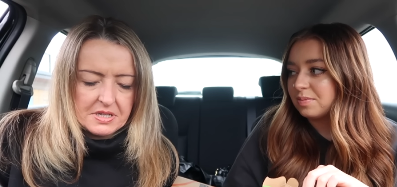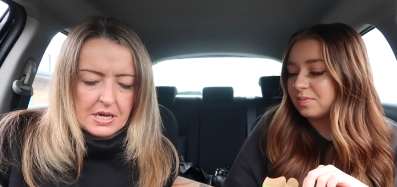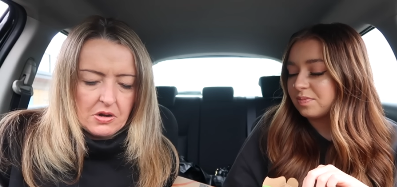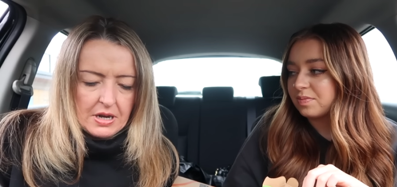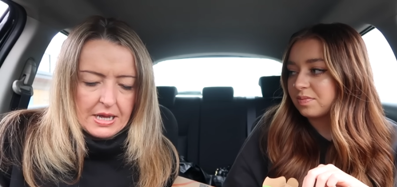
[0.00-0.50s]
Speaker 1: say
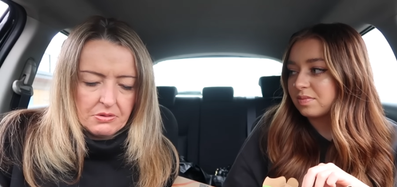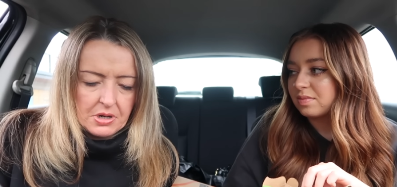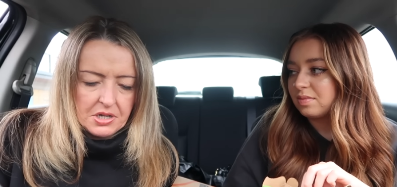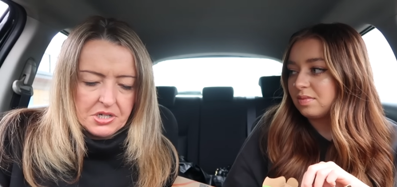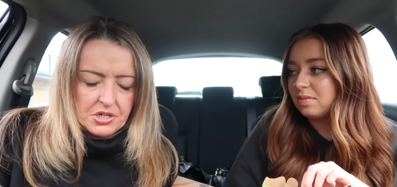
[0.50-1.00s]
you're not allowed,
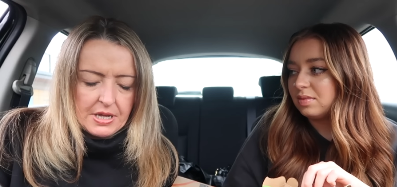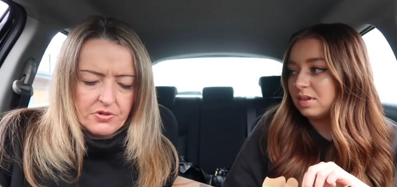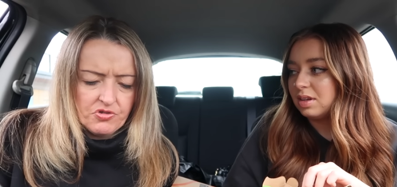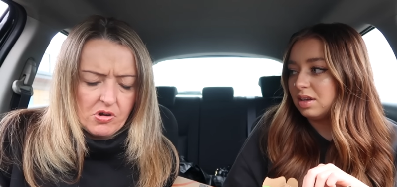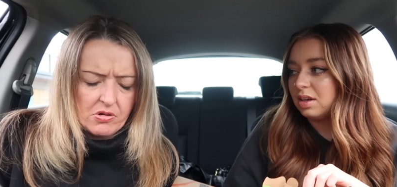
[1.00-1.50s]
Annie. You don't
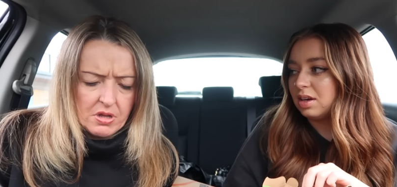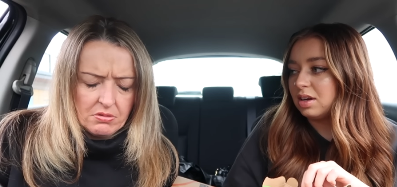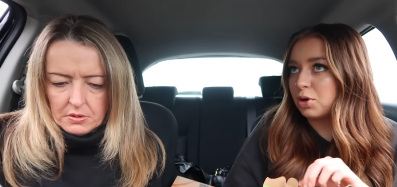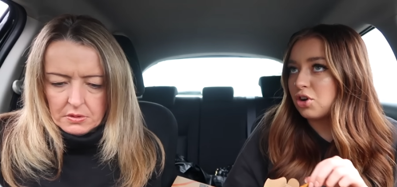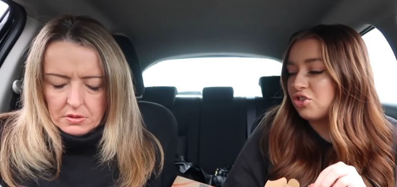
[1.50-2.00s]
ever try.
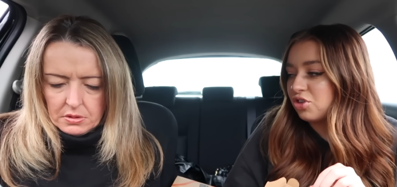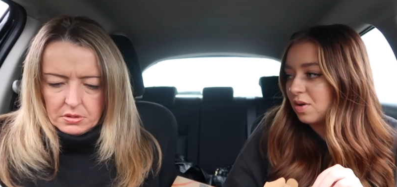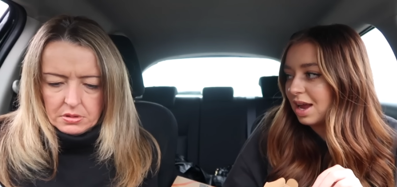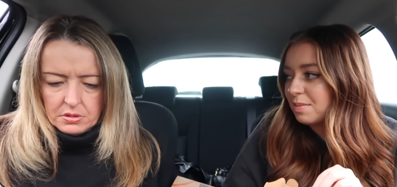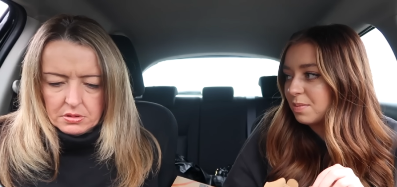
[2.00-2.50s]
Because you
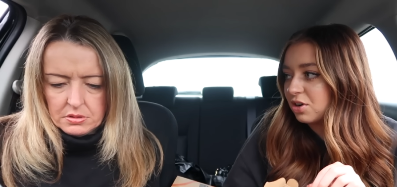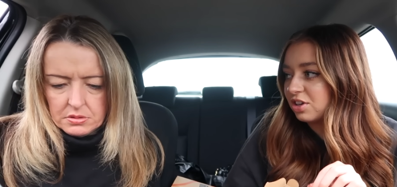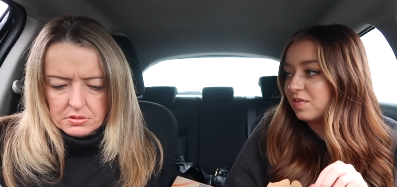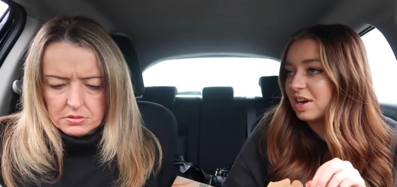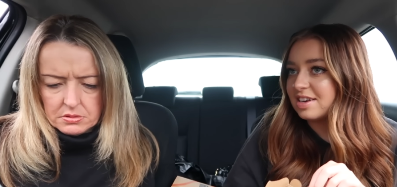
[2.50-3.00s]
don't let me,
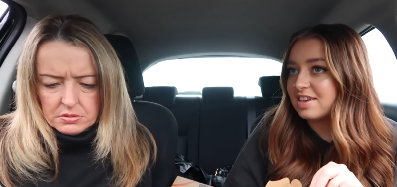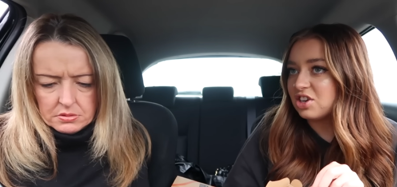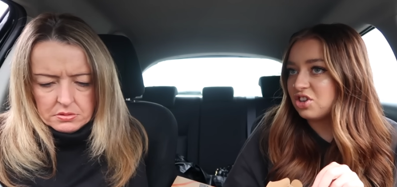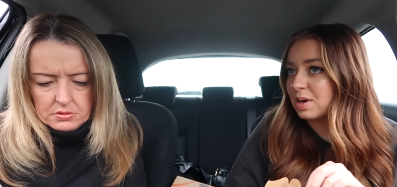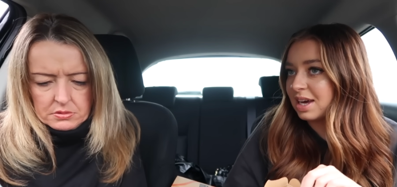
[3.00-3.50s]
because if I did it,
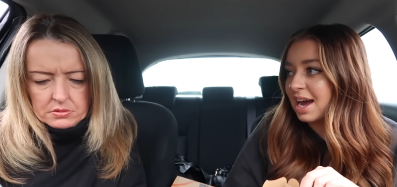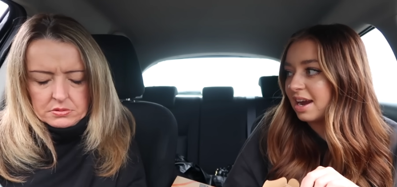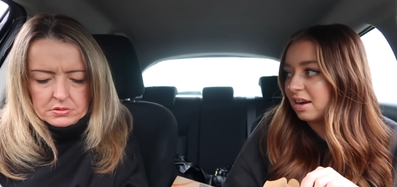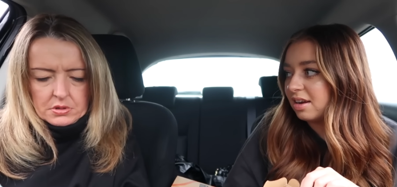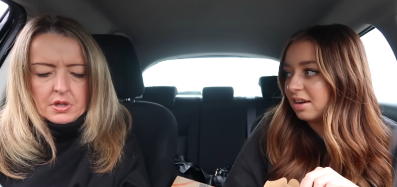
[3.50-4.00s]
you'd do it
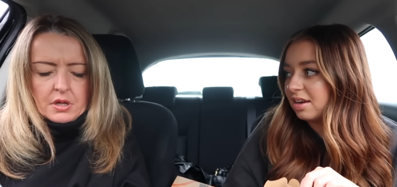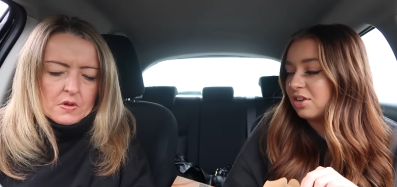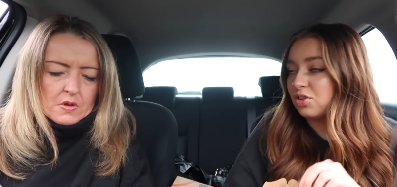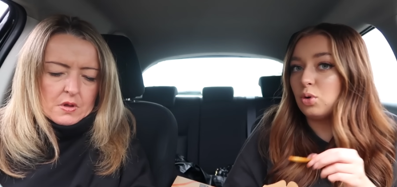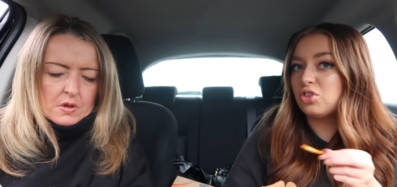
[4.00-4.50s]
again. Okay.
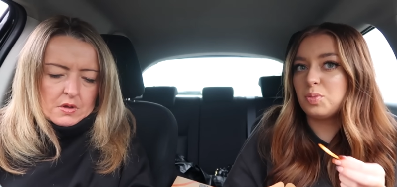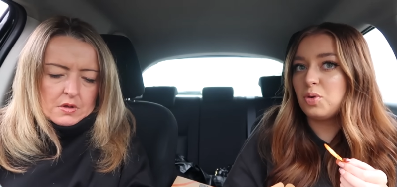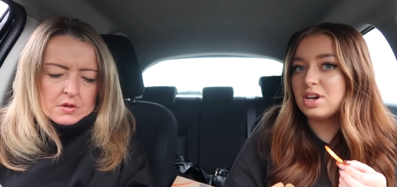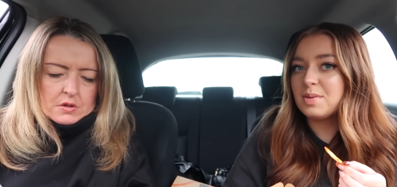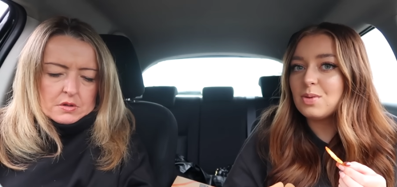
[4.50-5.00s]
So what's the
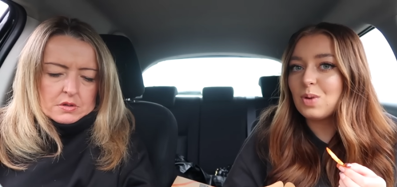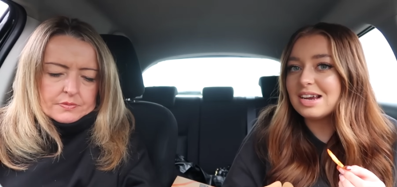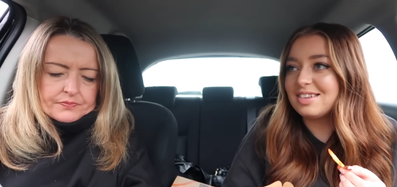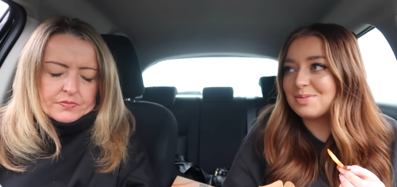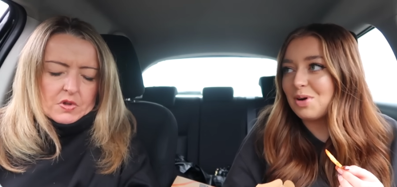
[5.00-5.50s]
point of me
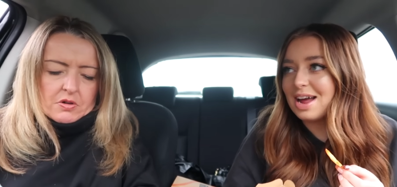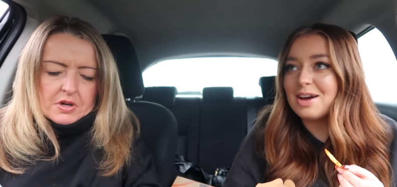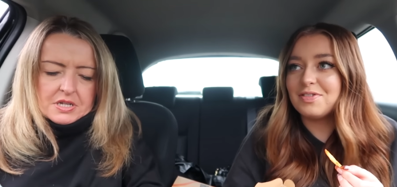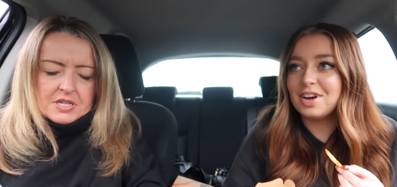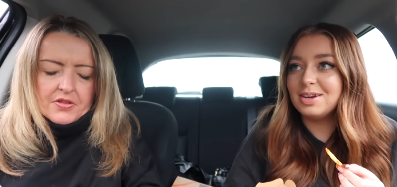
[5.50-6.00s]
wasting my
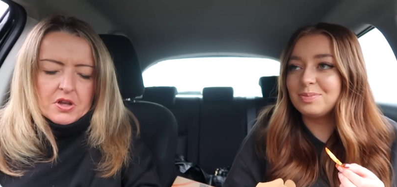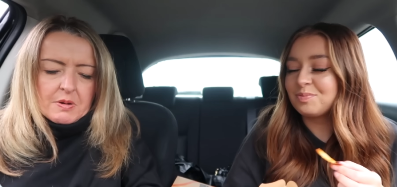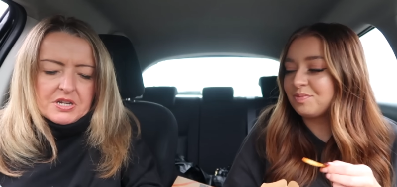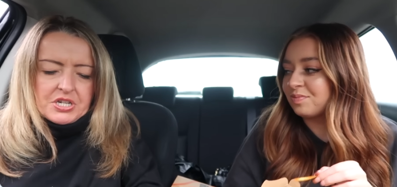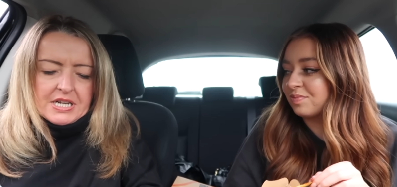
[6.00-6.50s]
right, effort? So
Speaker 2: the
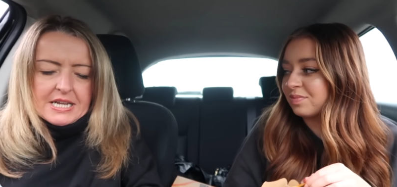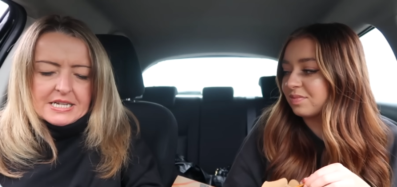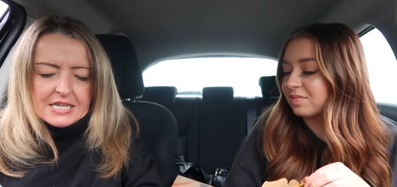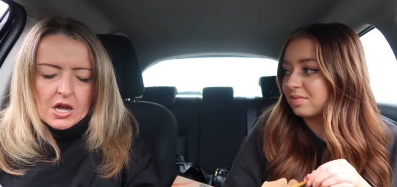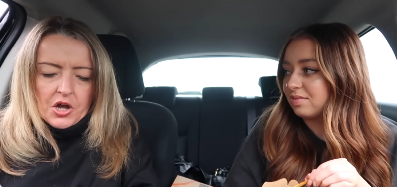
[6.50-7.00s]
question
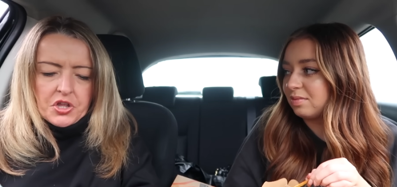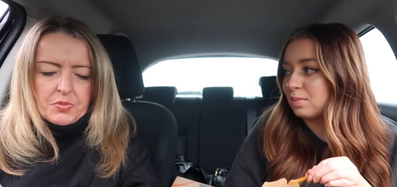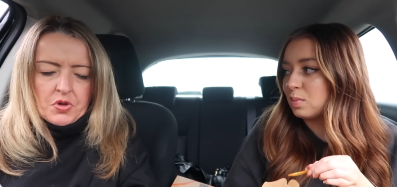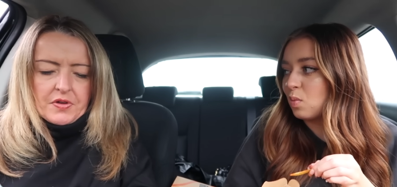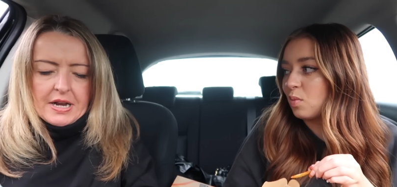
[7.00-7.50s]
is, are you
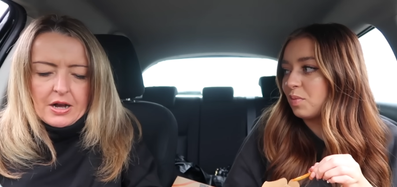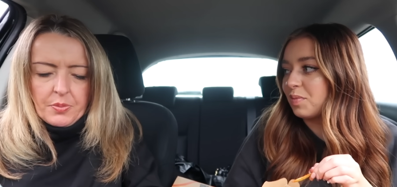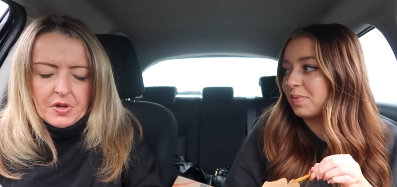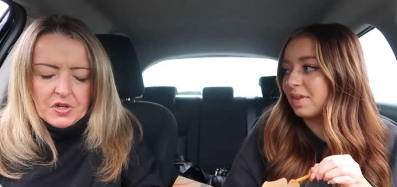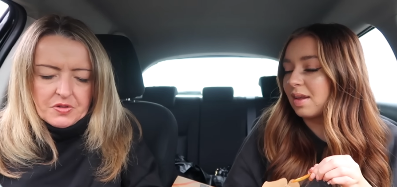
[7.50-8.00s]
moving
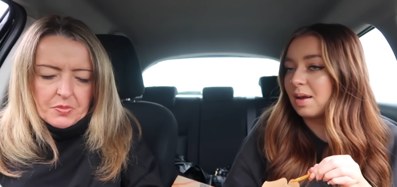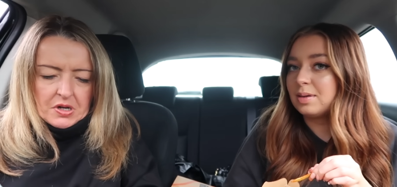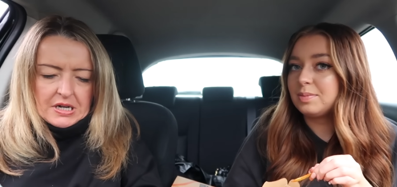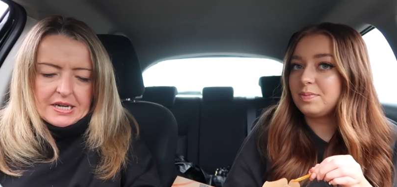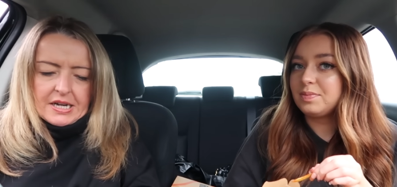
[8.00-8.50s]
out because of
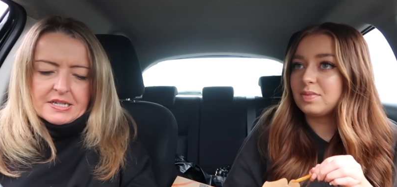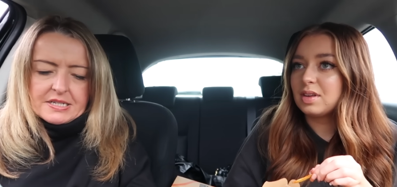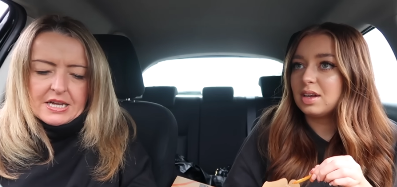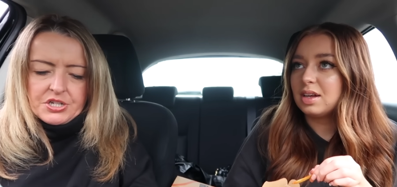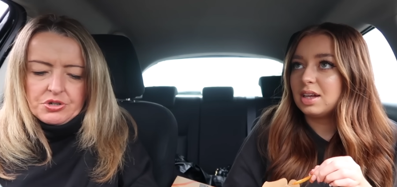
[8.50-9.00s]
my cleaning
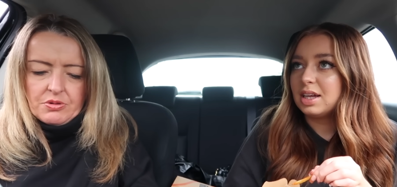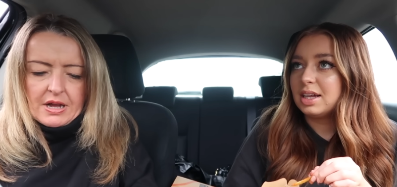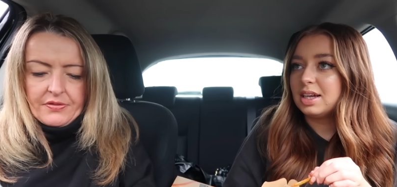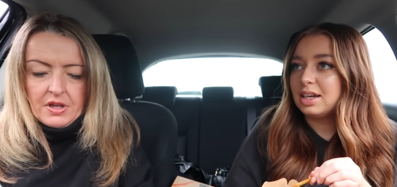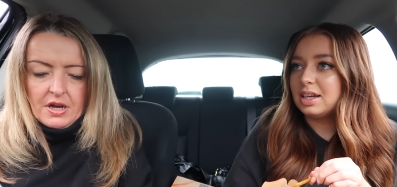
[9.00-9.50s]
schedule?
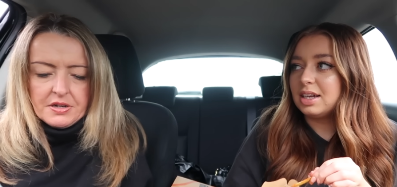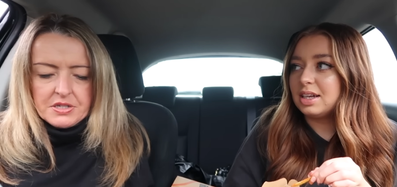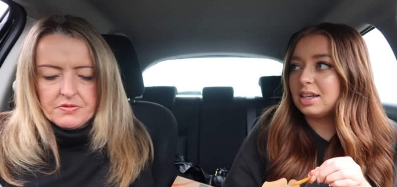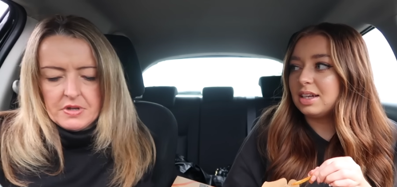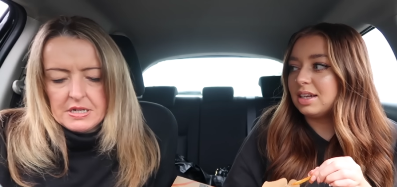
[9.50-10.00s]
And the
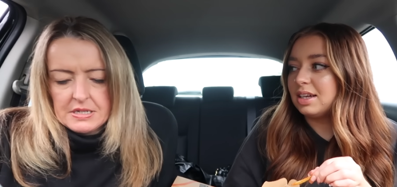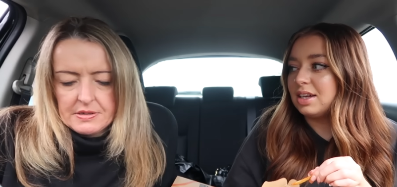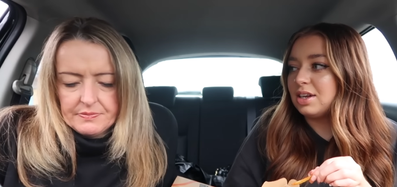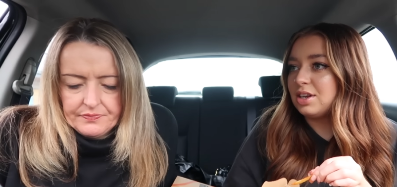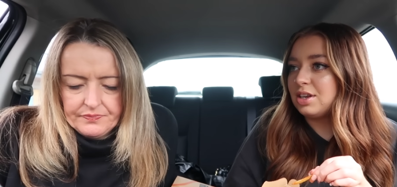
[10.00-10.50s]
answer
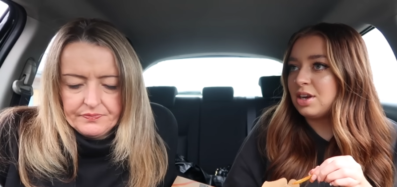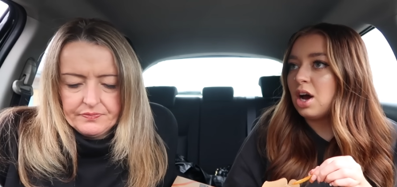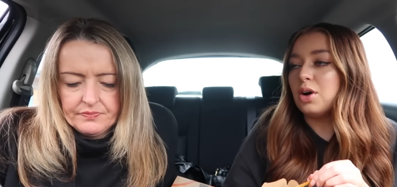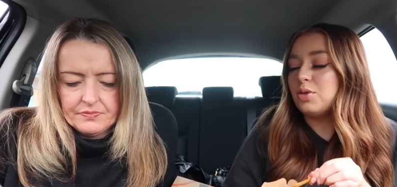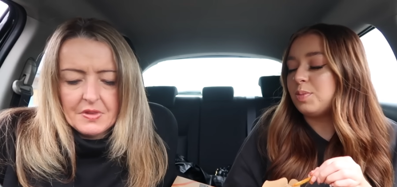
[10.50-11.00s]
is...
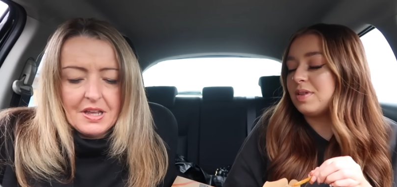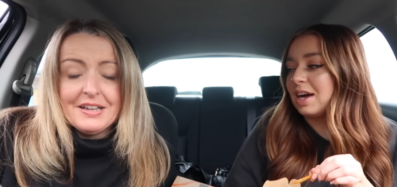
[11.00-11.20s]
Speaker 1: No, but